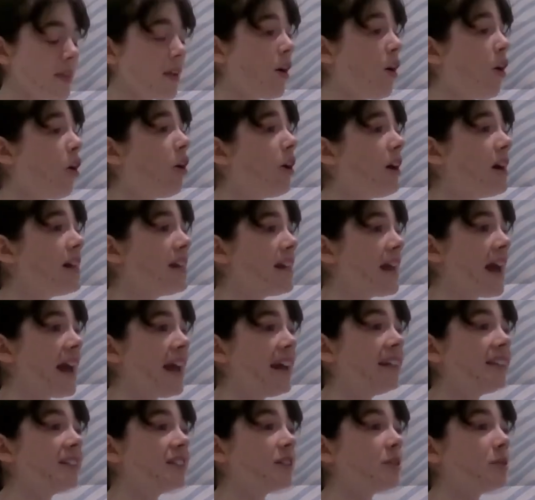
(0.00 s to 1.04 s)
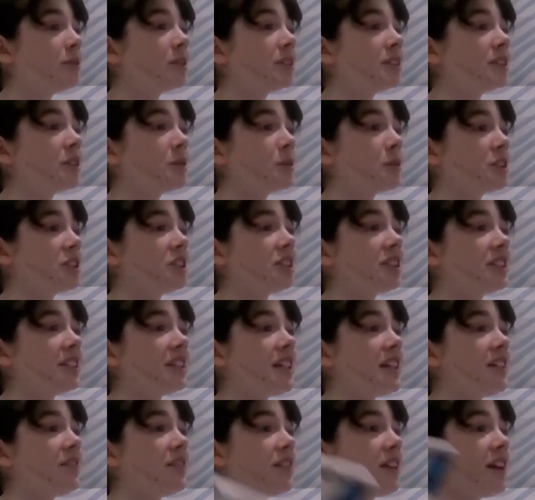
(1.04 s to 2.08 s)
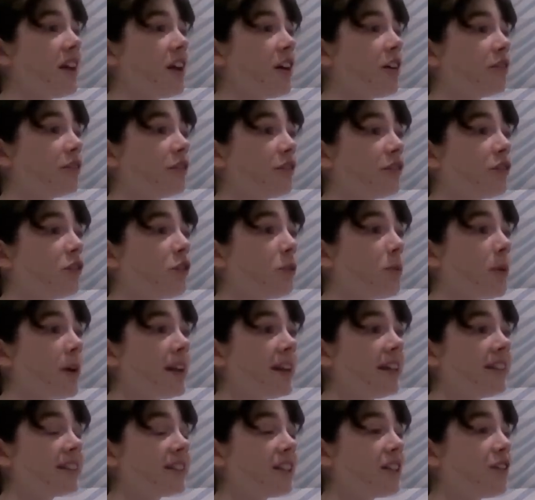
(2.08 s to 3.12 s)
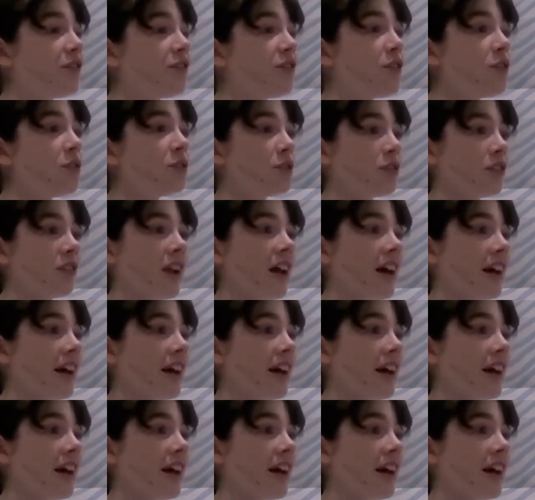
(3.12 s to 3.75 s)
Oh, hi Kate, want to watch this DVD of 4 Weddings and a Funeral